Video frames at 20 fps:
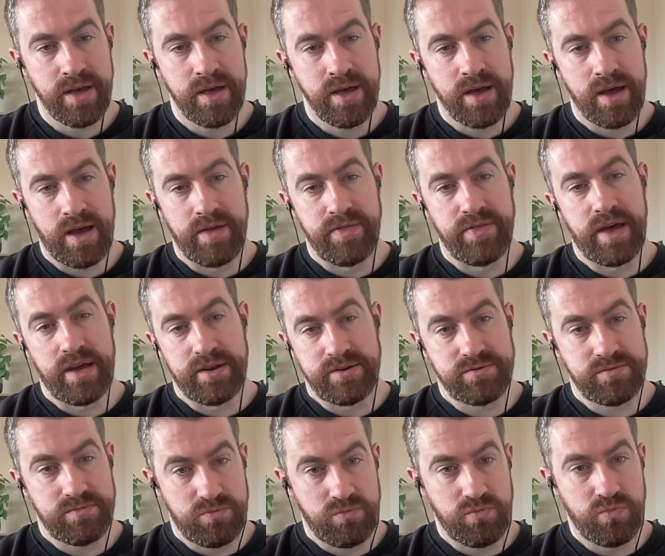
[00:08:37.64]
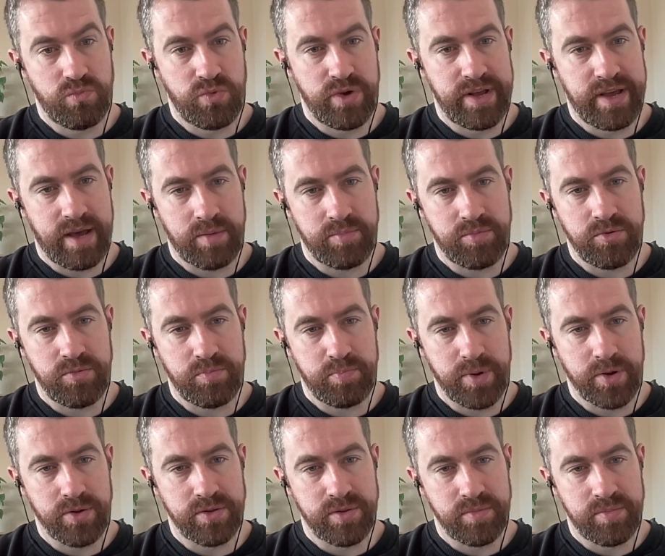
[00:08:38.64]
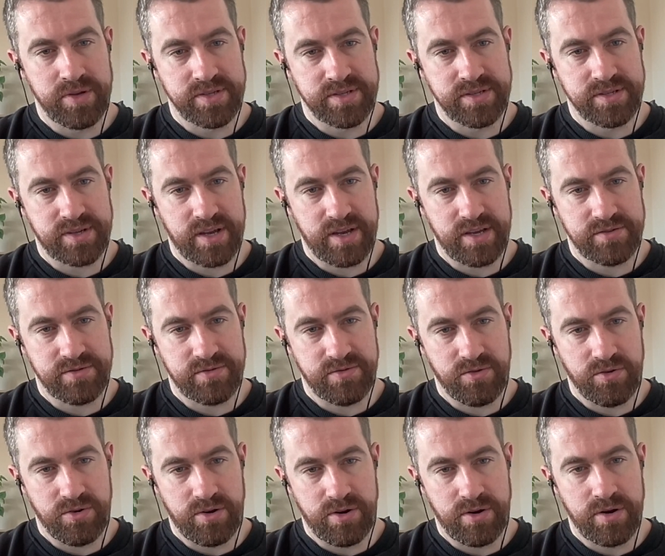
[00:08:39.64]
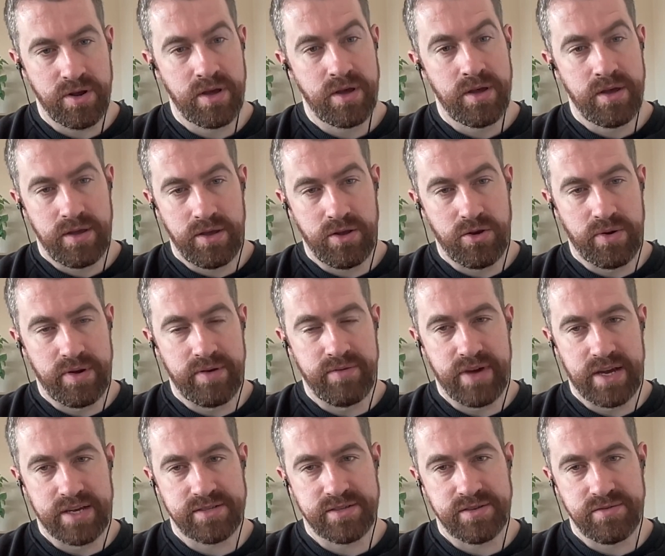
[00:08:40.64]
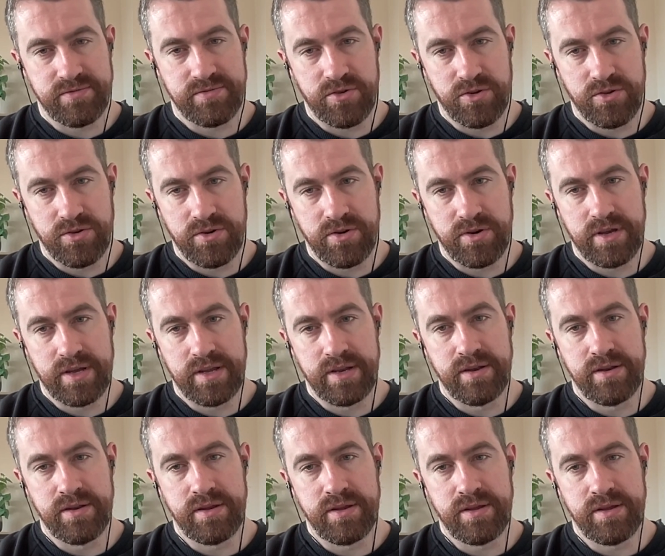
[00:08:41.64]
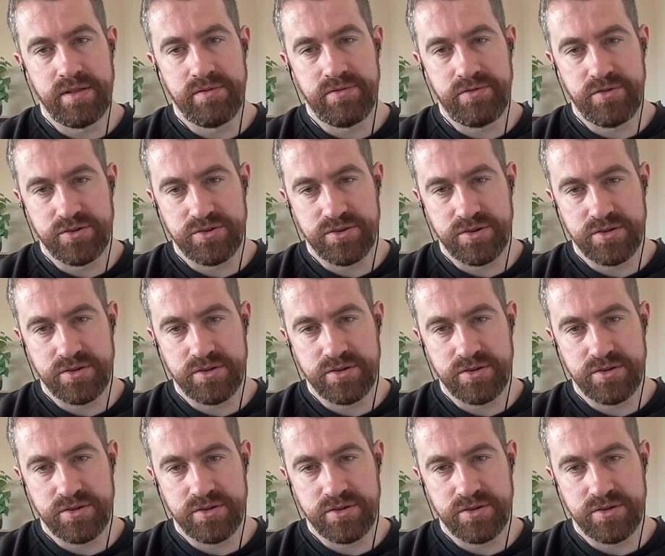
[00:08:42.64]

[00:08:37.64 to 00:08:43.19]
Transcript: and that's really help you build the business case for, you know, investing further in the future.